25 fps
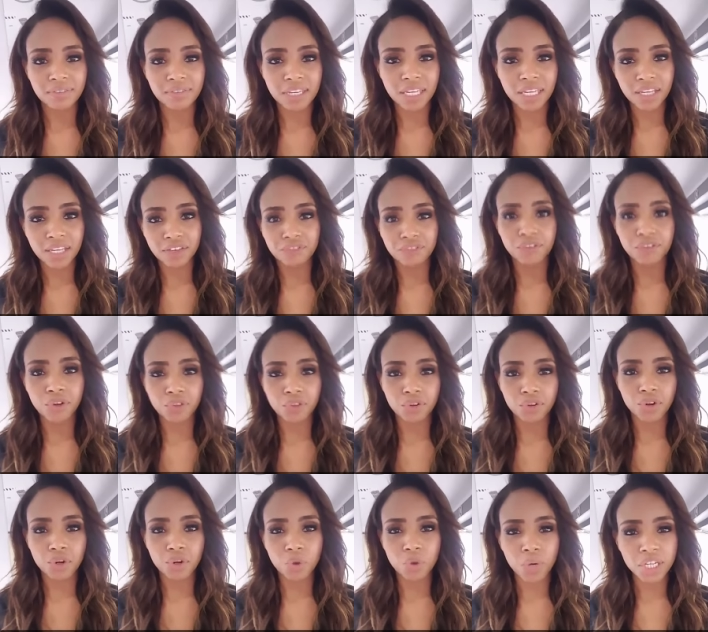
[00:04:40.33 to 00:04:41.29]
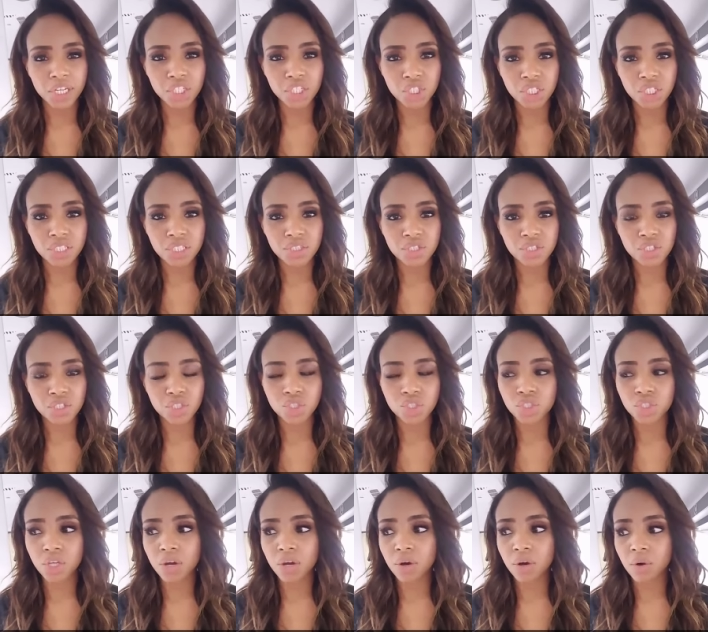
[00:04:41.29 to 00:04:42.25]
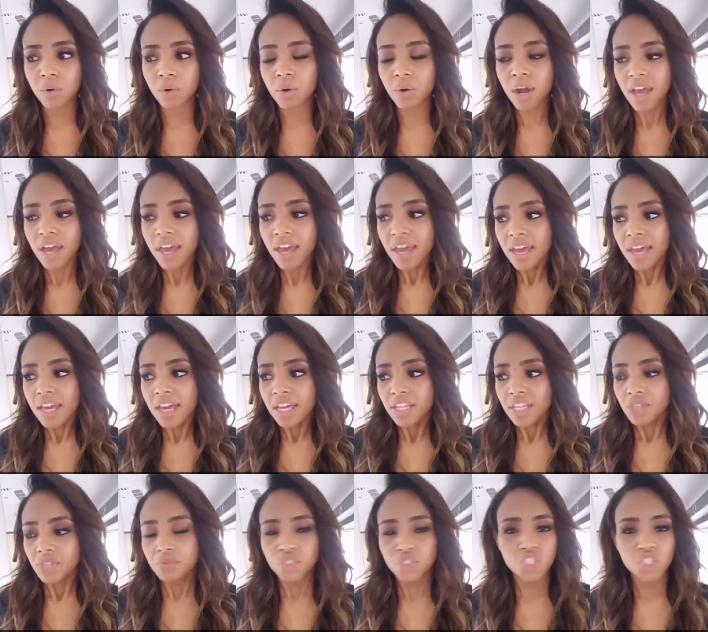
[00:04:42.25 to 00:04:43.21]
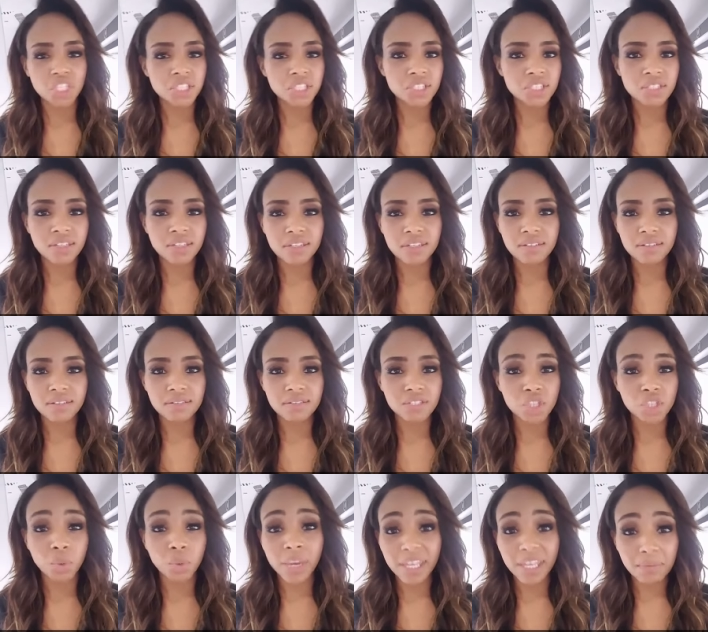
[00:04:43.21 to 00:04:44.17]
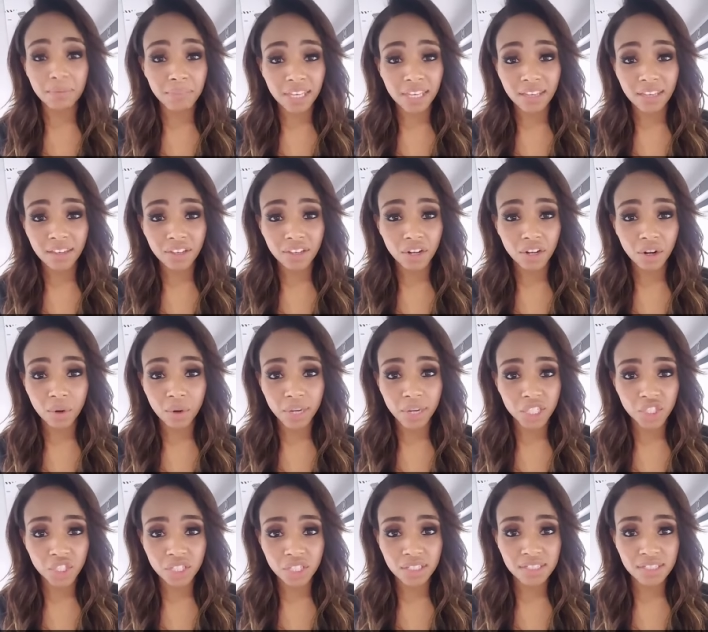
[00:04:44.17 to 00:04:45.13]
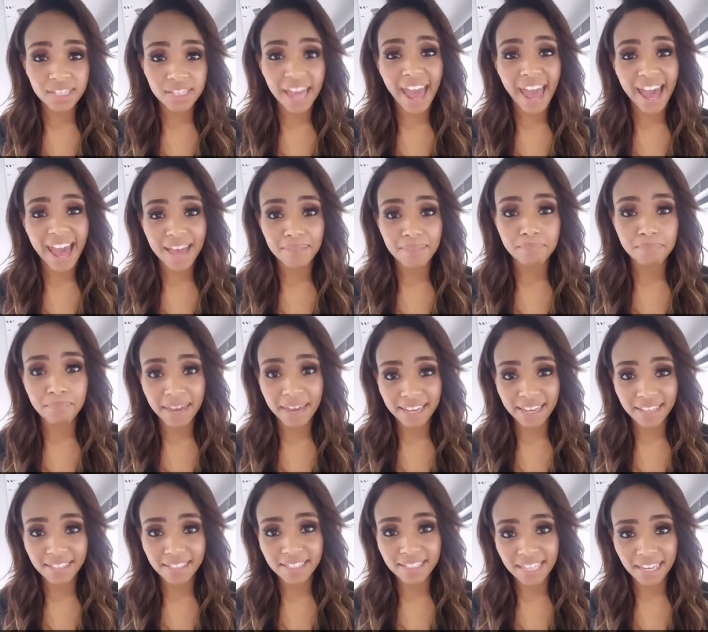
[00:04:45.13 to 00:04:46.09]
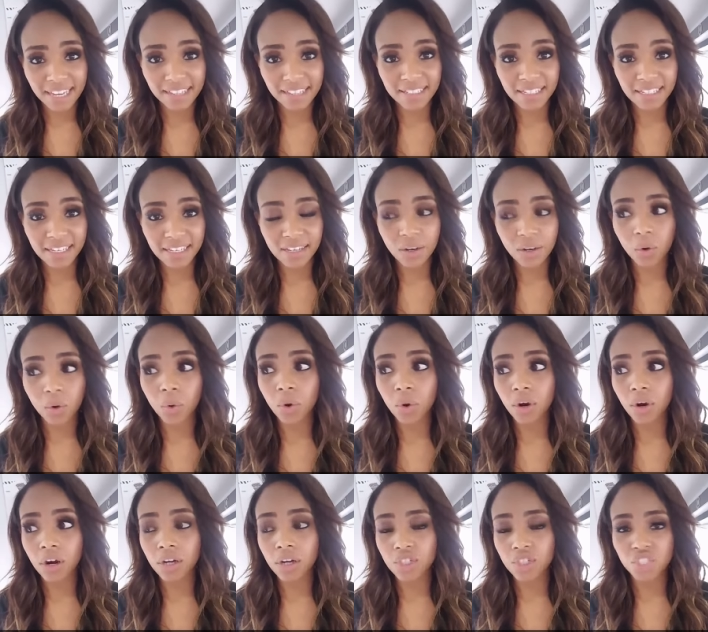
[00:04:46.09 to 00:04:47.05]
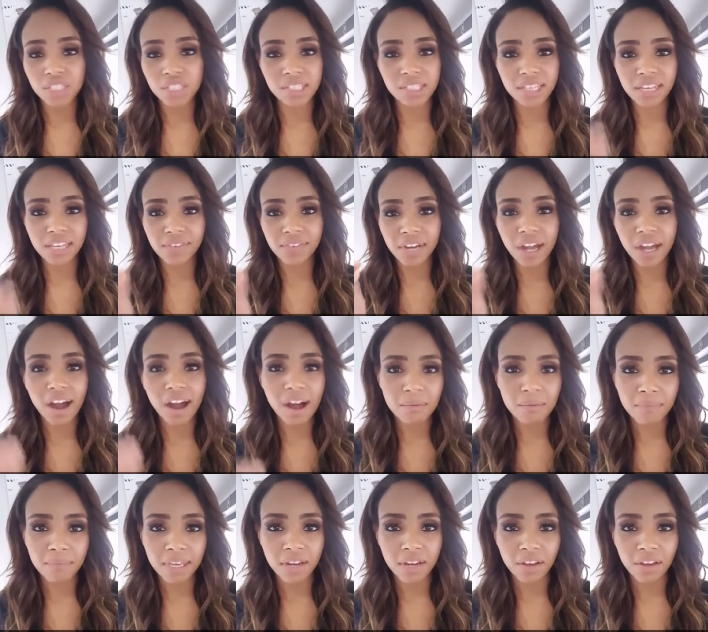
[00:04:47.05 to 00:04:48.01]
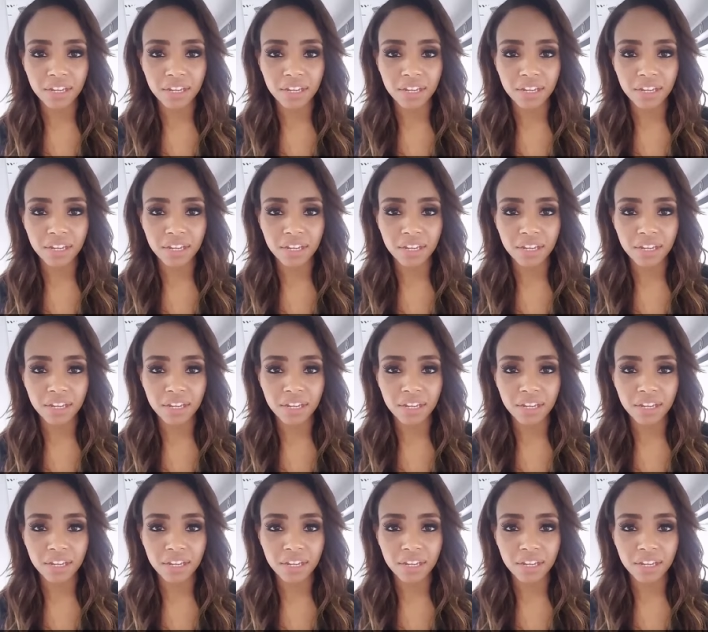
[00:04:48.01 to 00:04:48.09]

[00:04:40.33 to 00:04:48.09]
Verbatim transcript: any further questions, so just tweet me your questions at Meagan Tandy or just leave a comment on